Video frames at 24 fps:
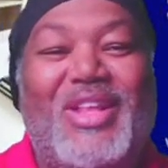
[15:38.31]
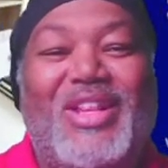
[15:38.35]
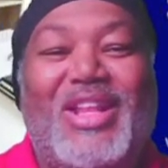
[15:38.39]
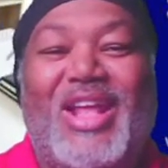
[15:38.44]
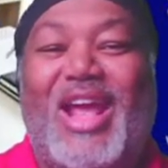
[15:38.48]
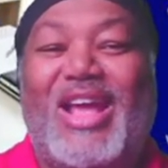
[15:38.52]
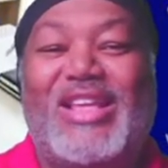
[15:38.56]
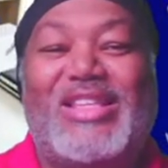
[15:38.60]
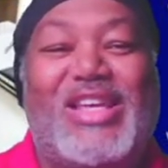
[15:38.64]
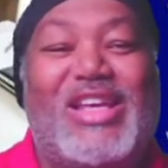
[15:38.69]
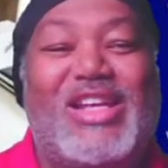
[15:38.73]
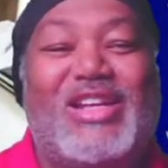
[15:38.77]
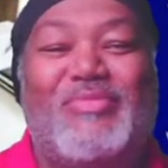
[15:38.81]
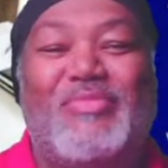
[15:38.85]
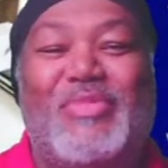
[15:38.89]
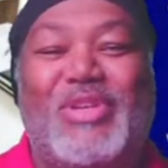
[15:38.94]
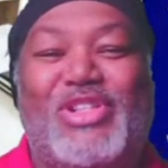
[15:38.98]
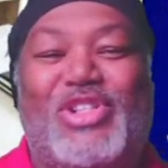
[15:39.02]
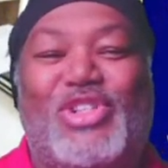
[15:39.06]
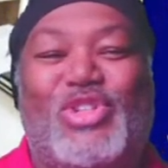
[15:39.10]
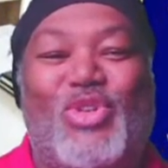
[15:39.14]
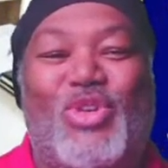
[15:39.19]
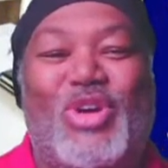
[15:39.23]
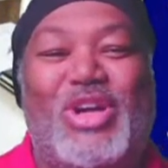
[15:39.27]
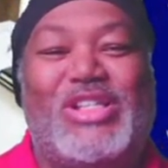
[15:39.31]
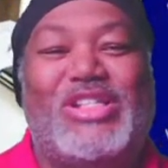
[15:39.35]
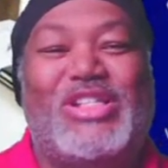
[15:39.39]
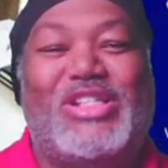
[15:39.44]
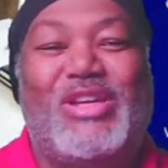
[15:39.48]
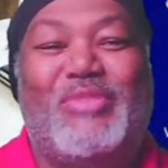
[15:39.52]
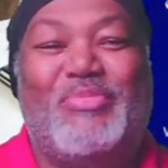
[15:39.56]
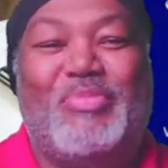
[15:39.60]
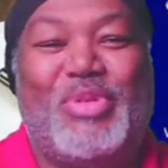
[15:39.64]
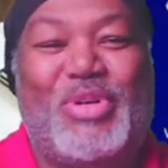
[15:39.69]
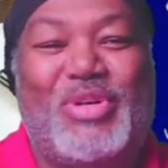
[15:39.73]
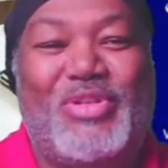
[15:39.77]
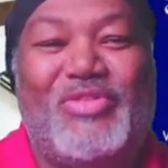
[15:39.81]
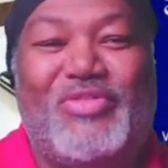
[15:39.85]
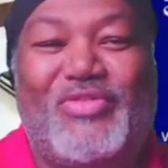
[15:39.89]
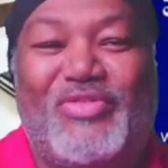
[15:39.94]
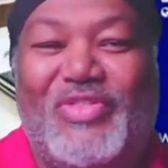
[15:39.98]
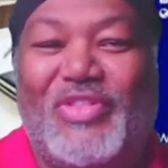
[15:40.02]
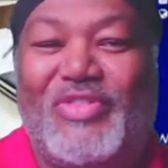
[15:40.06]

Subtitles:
Like I said, it'll be short and simple.